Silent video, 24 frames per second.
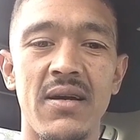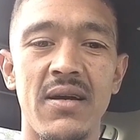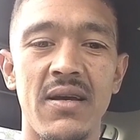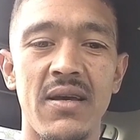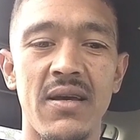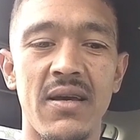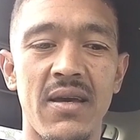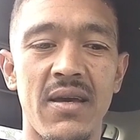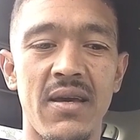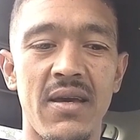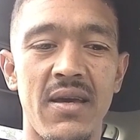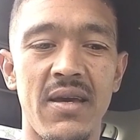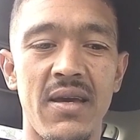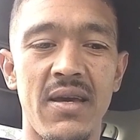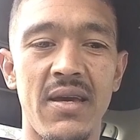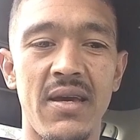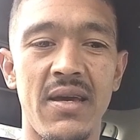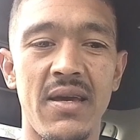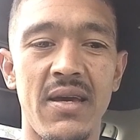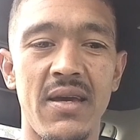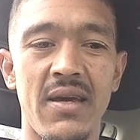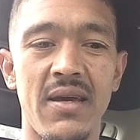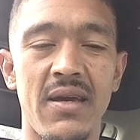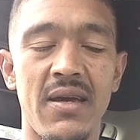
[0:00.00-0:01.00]

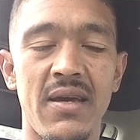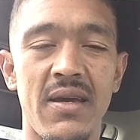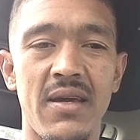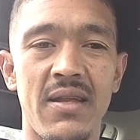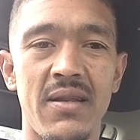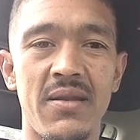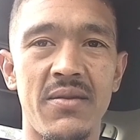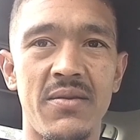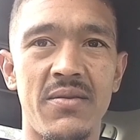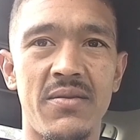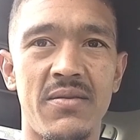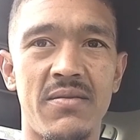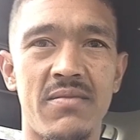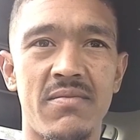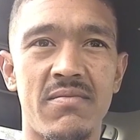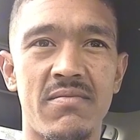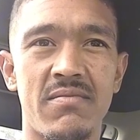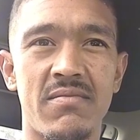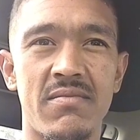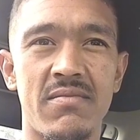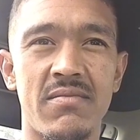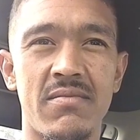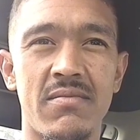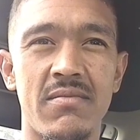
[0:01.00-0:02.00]
and
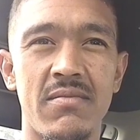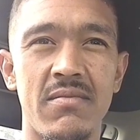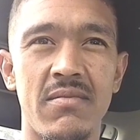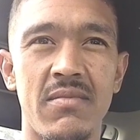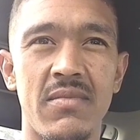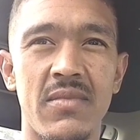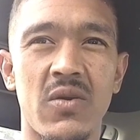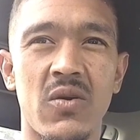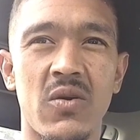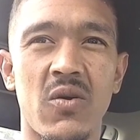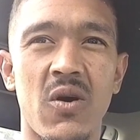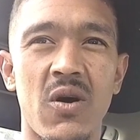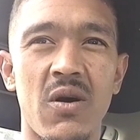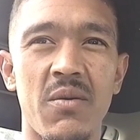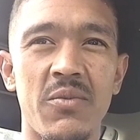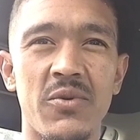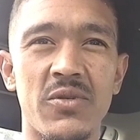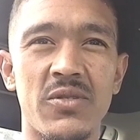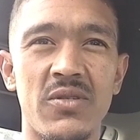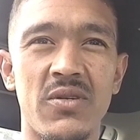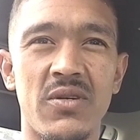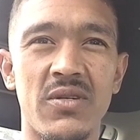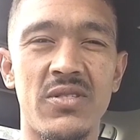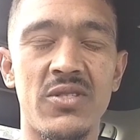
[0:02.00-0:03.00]
the car was
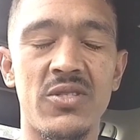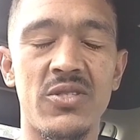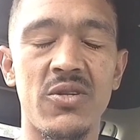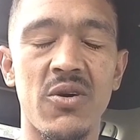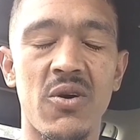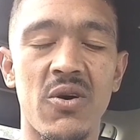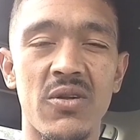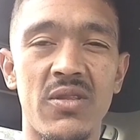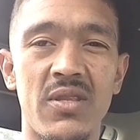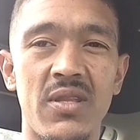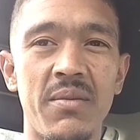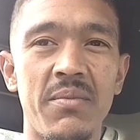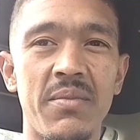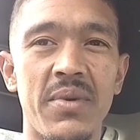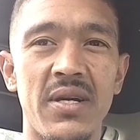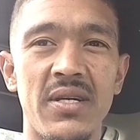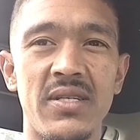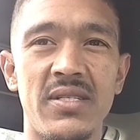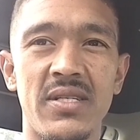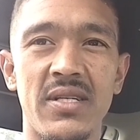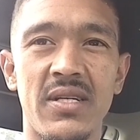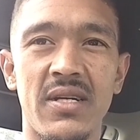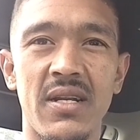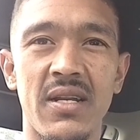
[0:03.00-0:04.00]
not starting
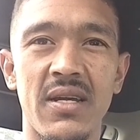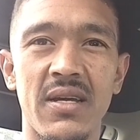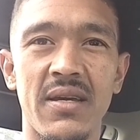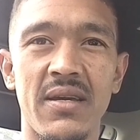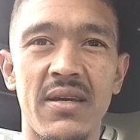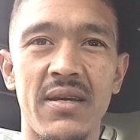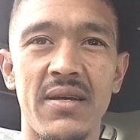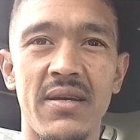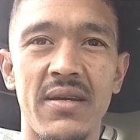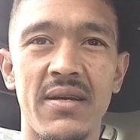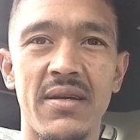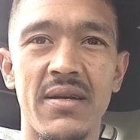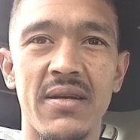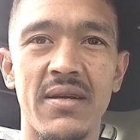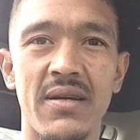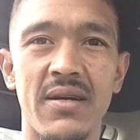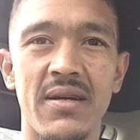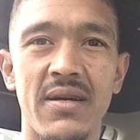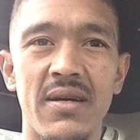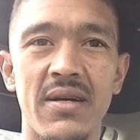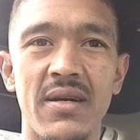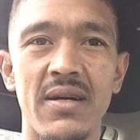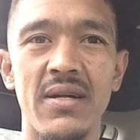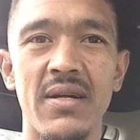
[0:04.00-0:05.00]
basically.
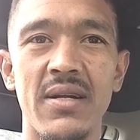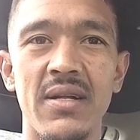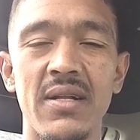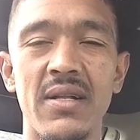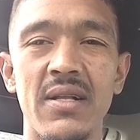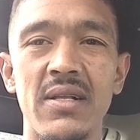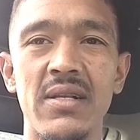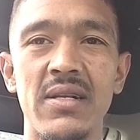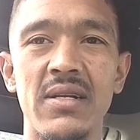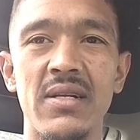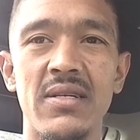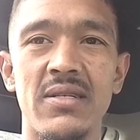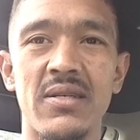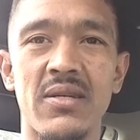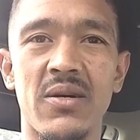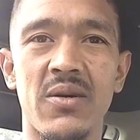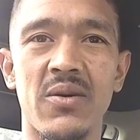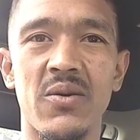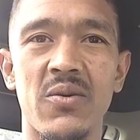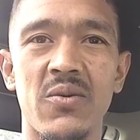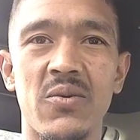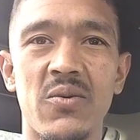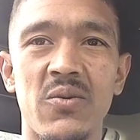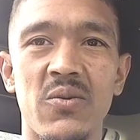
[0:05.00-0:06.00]
So
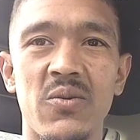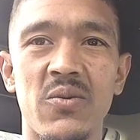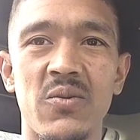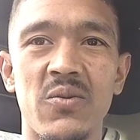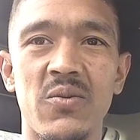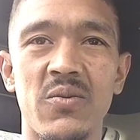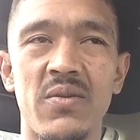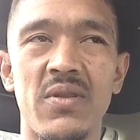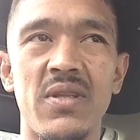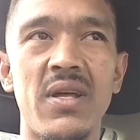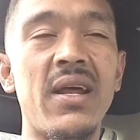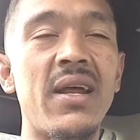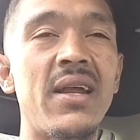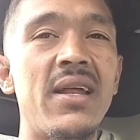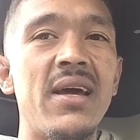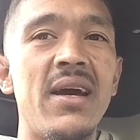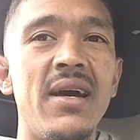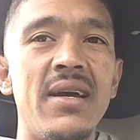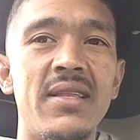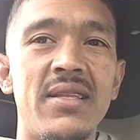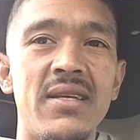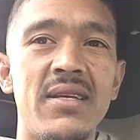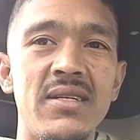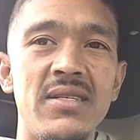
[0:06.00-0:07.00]

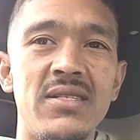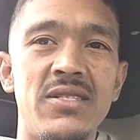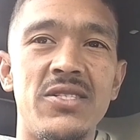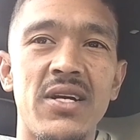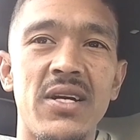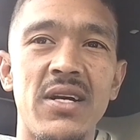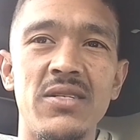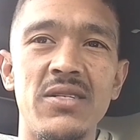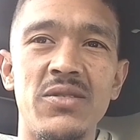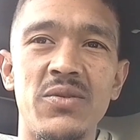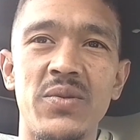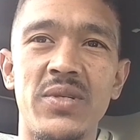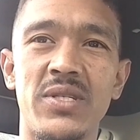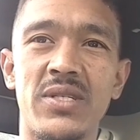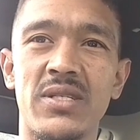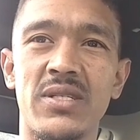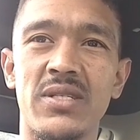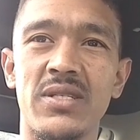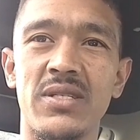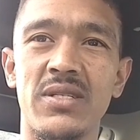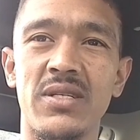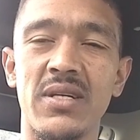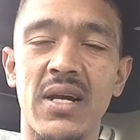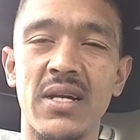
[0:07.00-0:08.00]
radiator is changed,
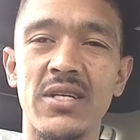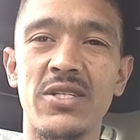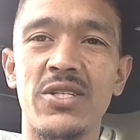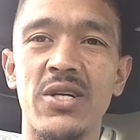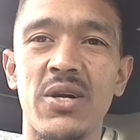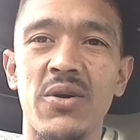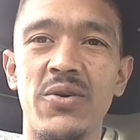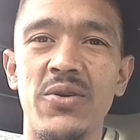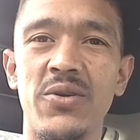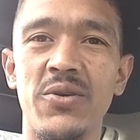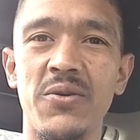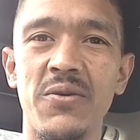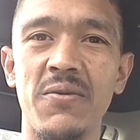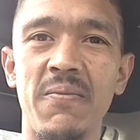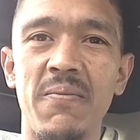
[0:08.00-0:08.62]
which I showed you.